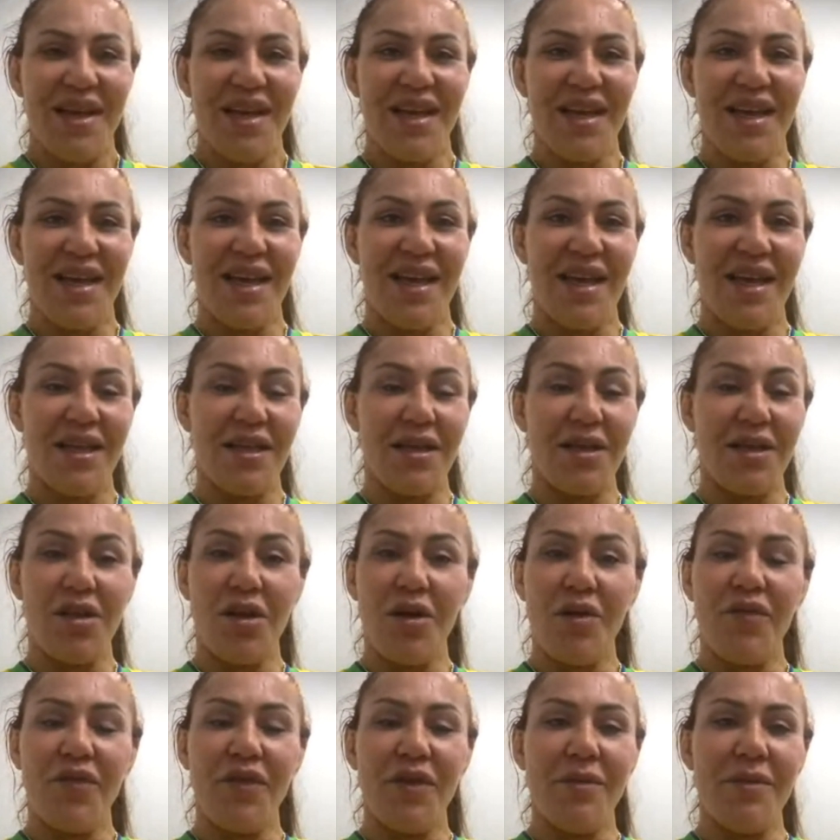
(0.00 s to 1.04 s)
And you
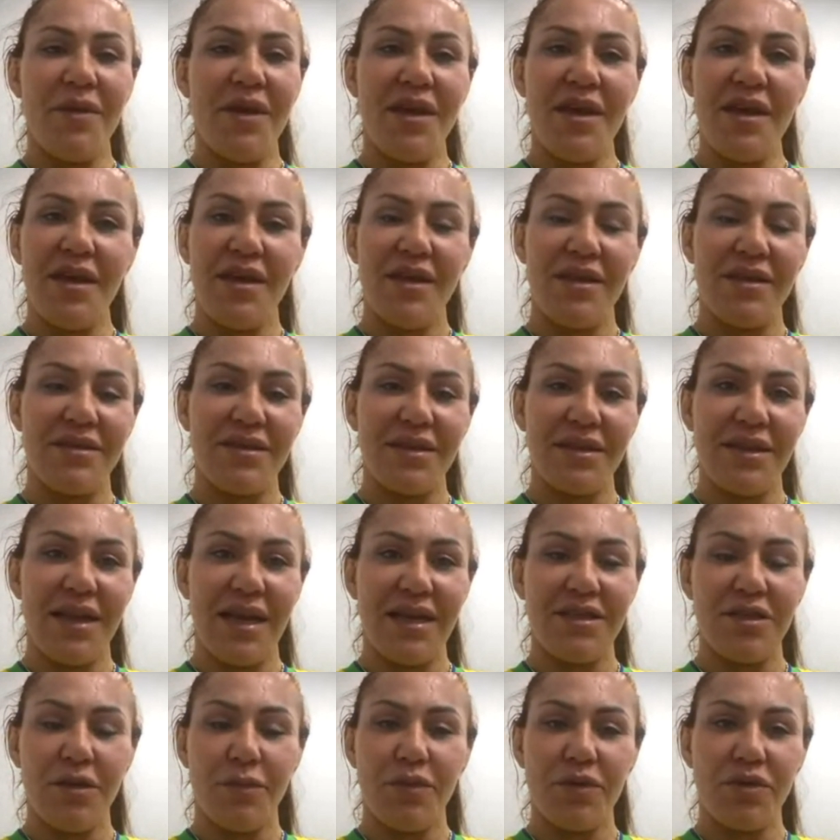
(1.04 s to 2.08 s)
know, for me, it's a
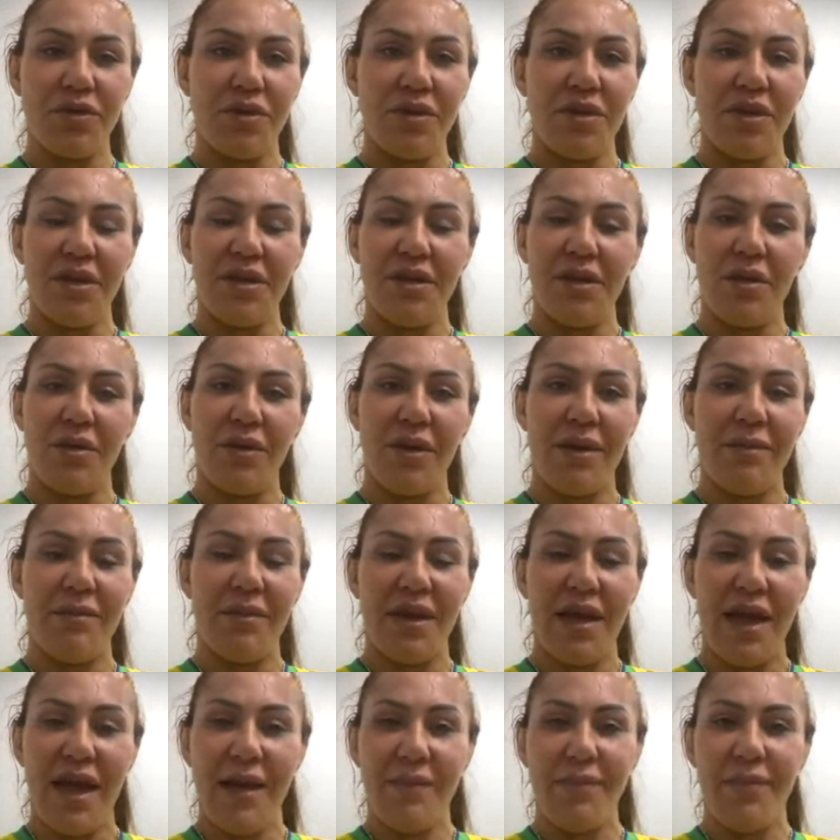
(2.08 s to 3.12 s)
nice opportunity. You know, I'm
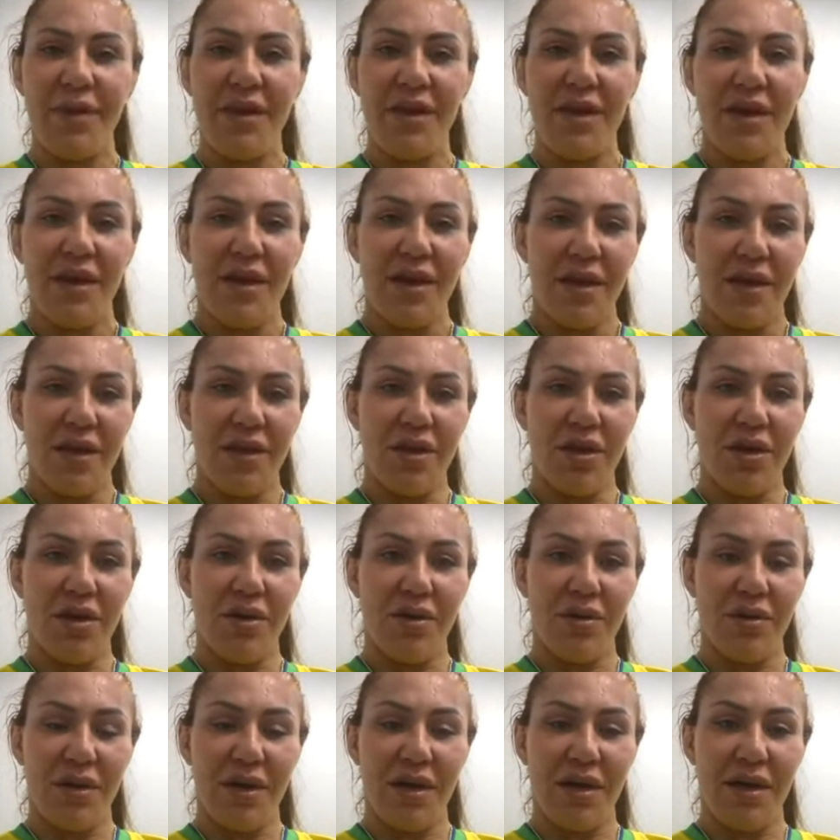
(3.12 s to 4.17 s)
happy. You
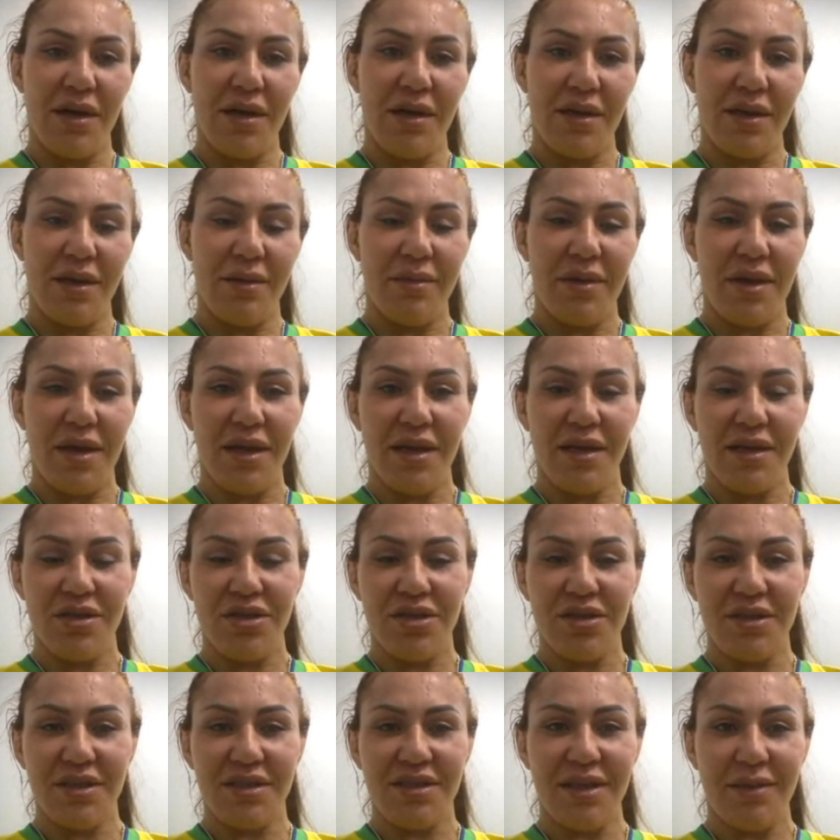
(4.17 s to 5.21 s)
know, uh, Gabriela,
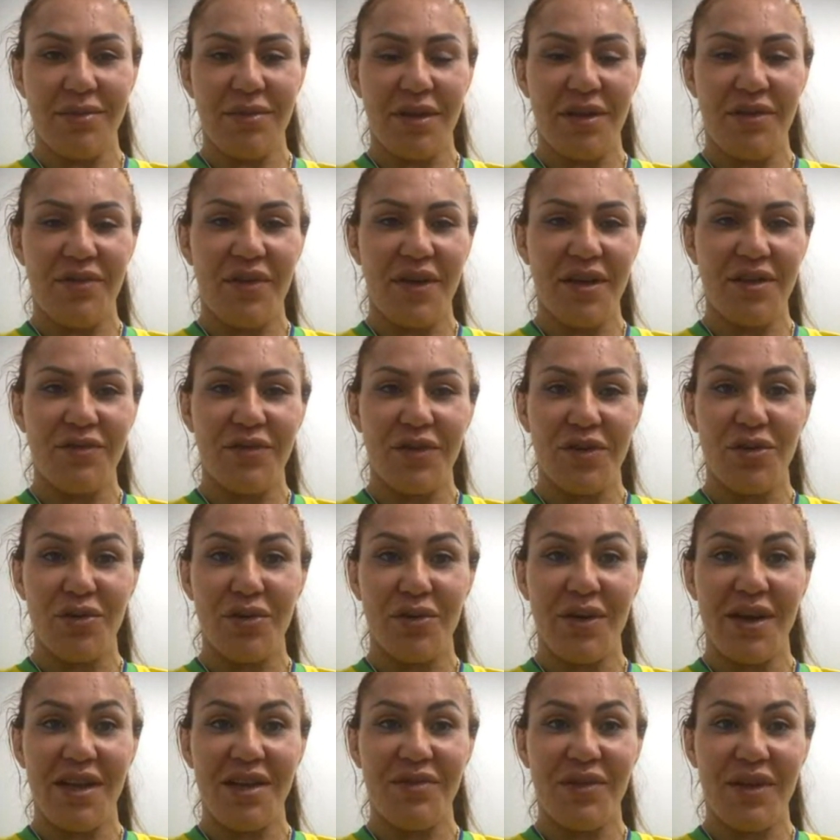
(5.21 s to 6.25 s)
she's accepted the fight for the
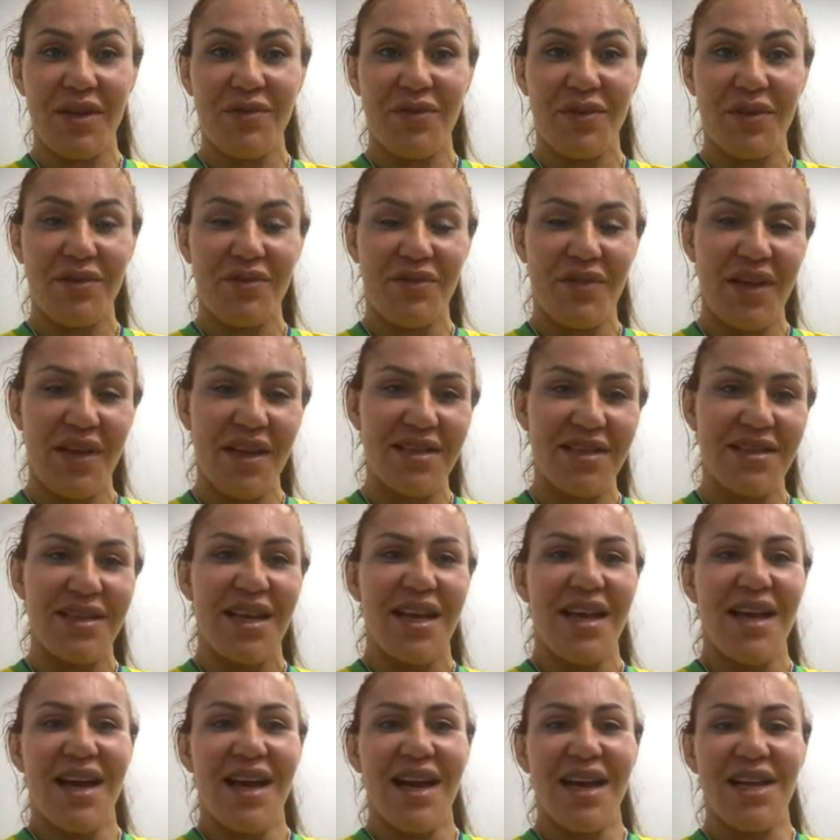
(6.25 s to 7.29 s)
great fight for the fans.
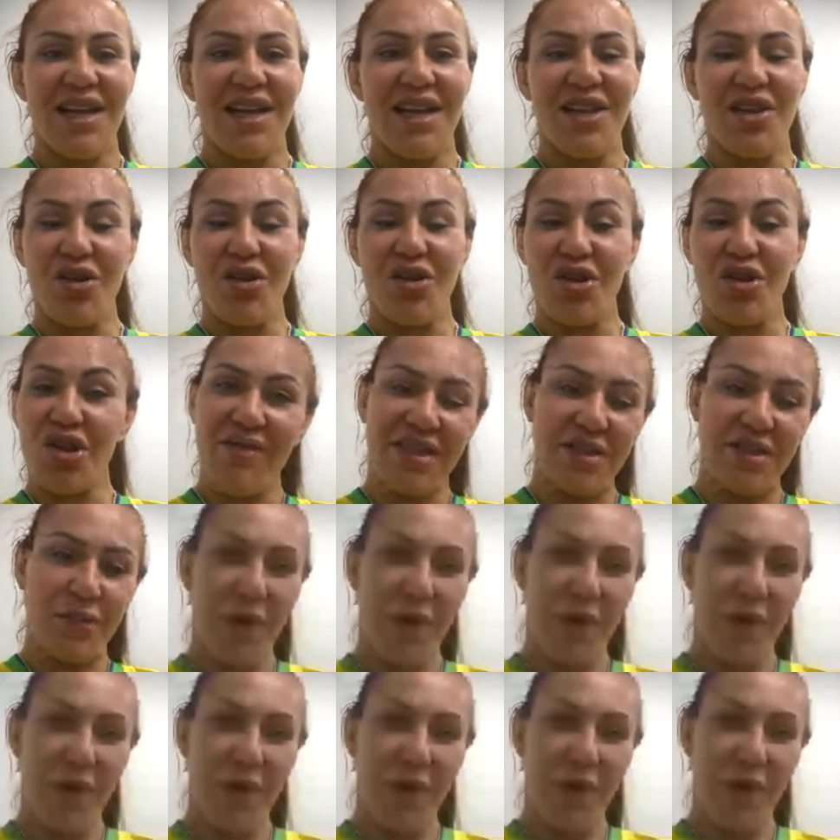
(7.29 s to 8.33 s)
I know she have
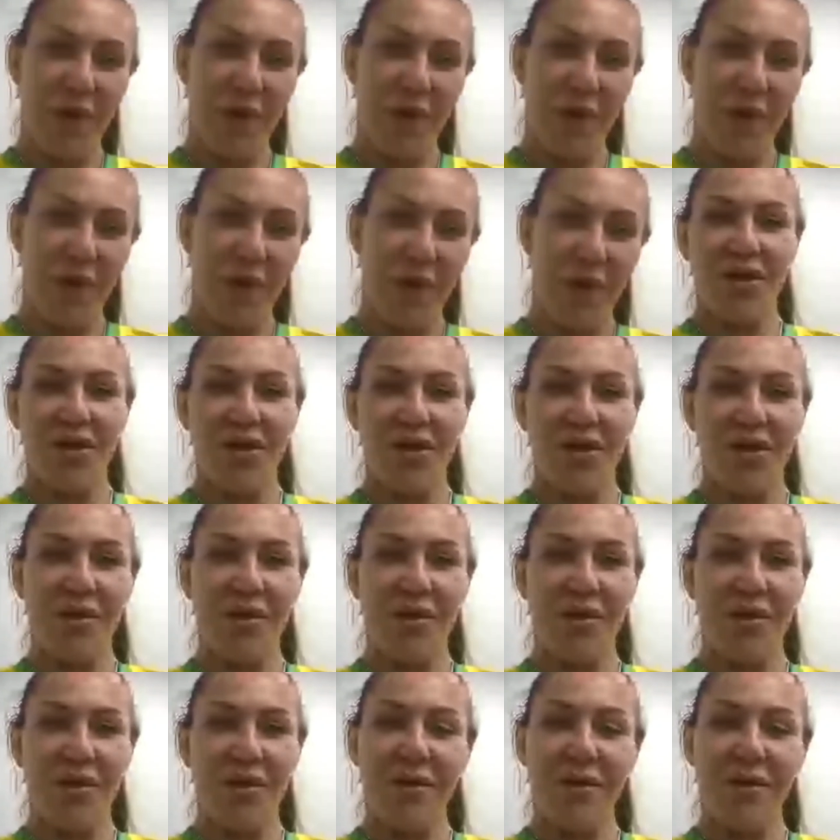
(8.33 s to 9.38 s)
experience. You know,
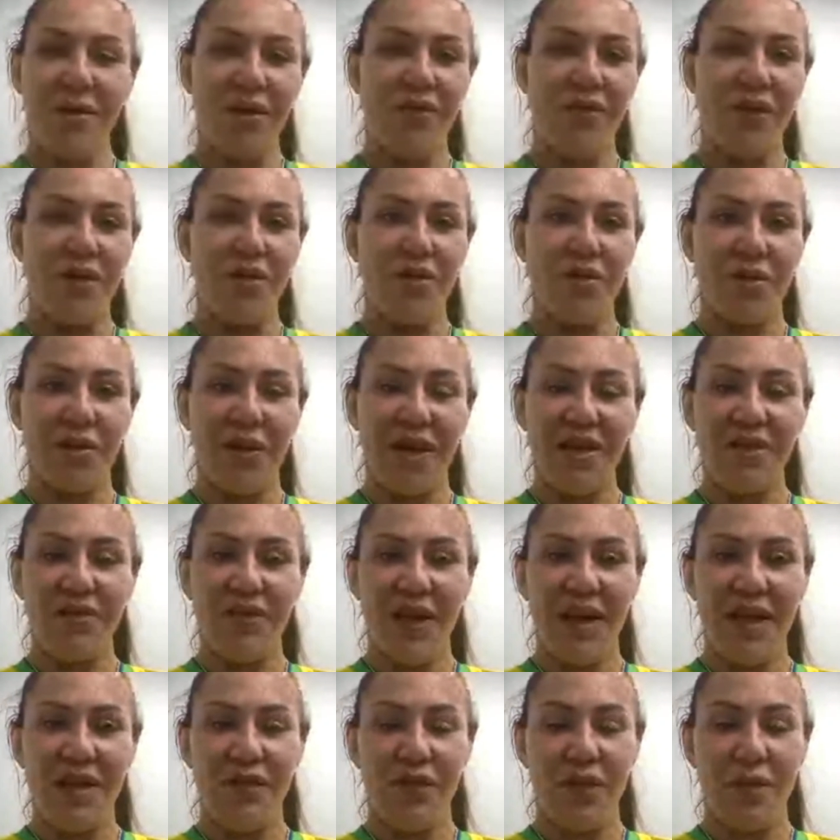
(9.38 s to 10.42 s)
but I'm looking for the great
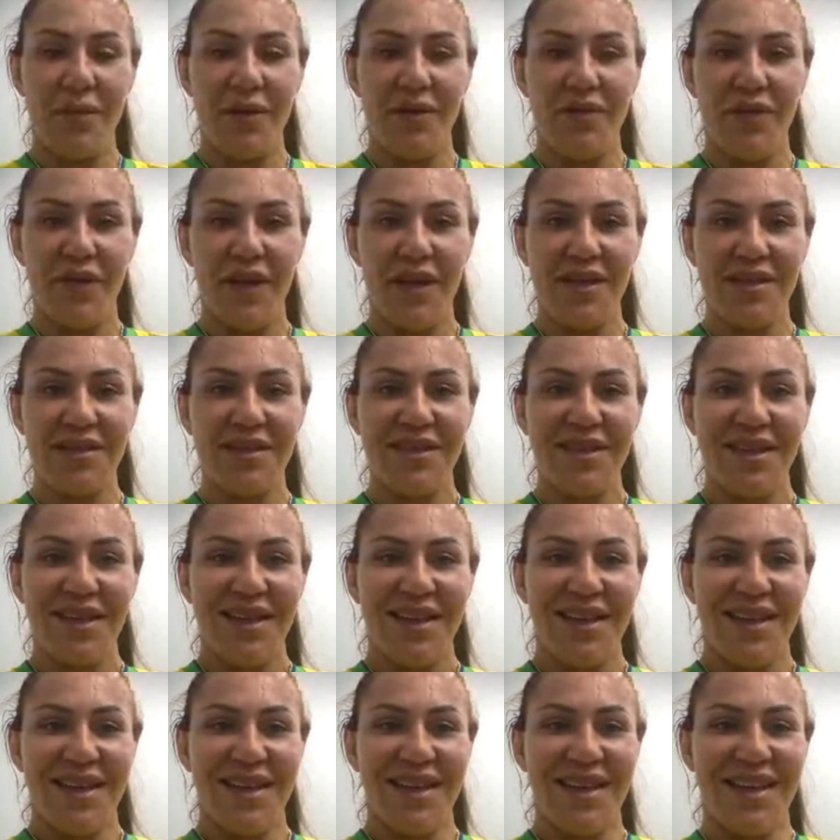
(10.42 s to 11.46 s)
fight for my fans,
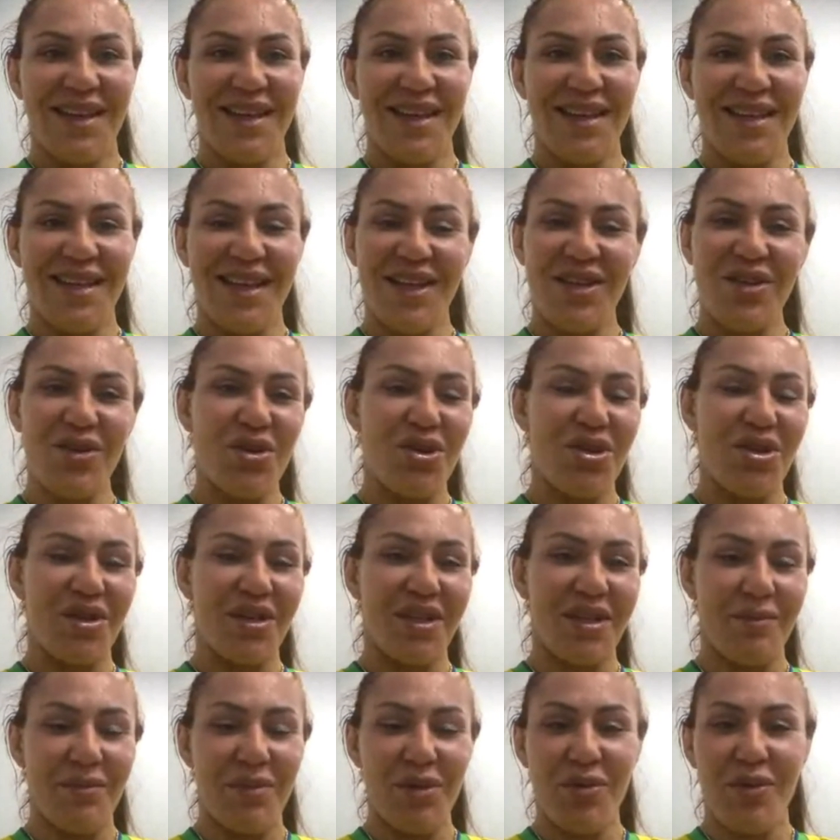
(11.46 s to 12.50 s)
and I know she's
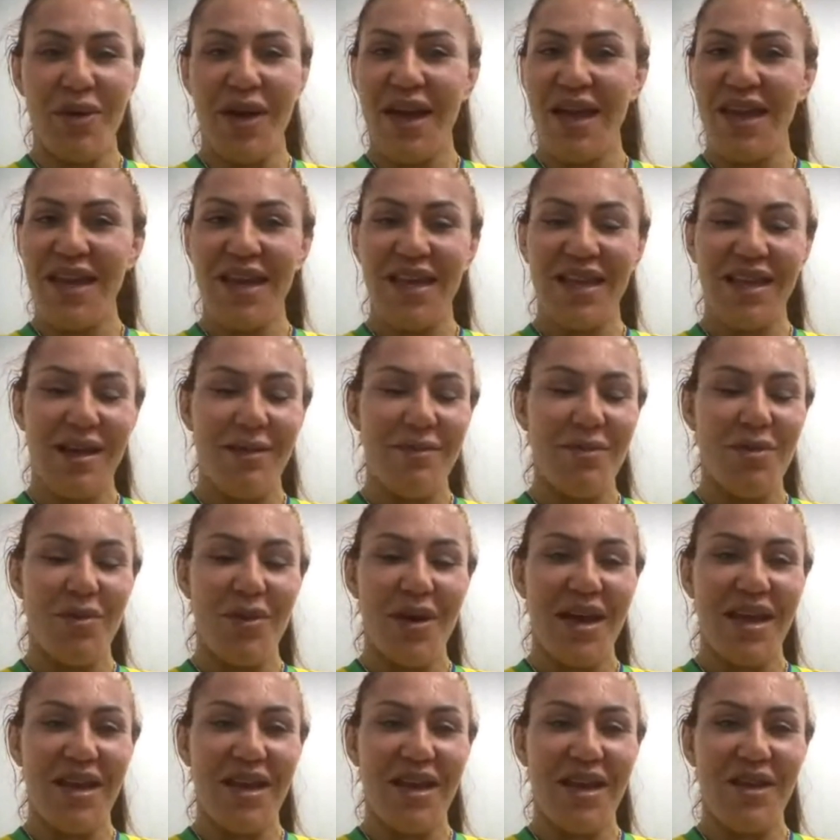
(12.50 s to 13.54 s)
gonna be ready, and I'm
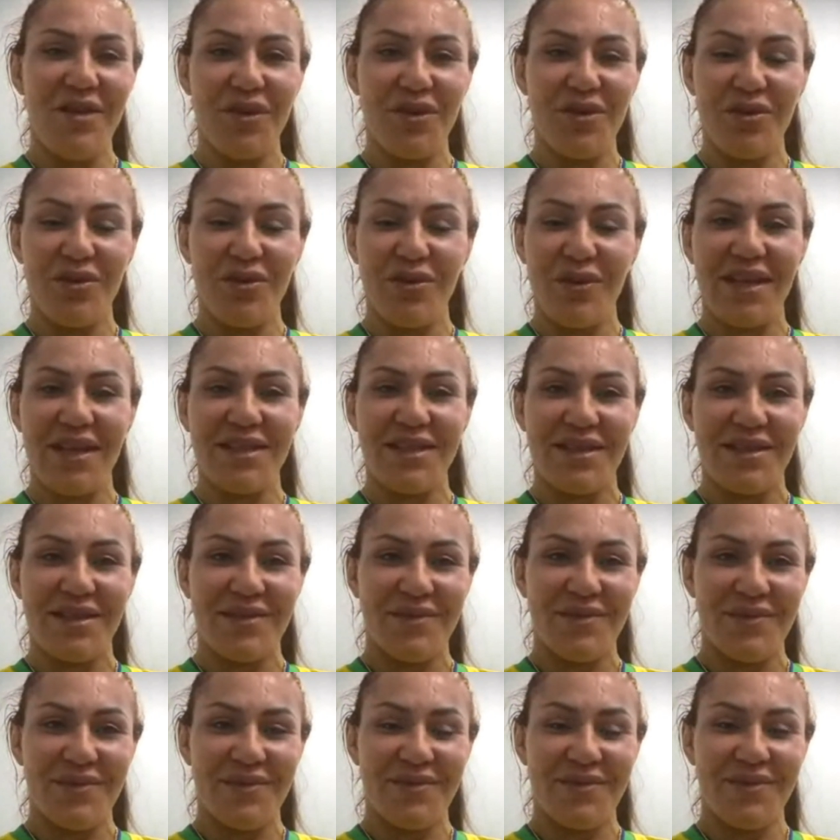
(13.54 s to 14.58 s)
ready for the
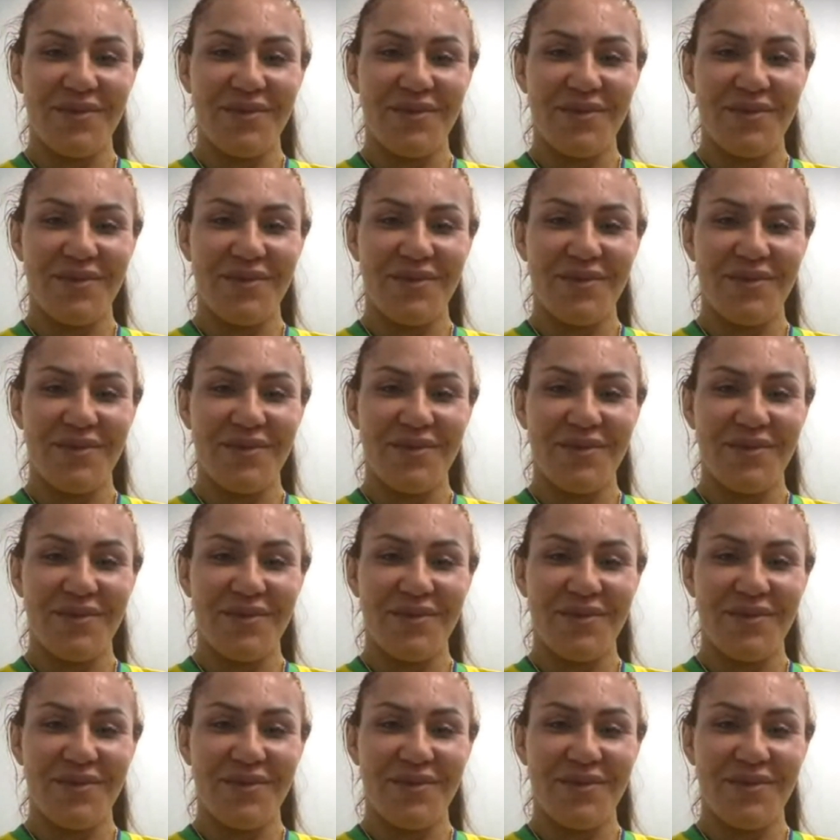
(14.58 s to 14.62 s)
great.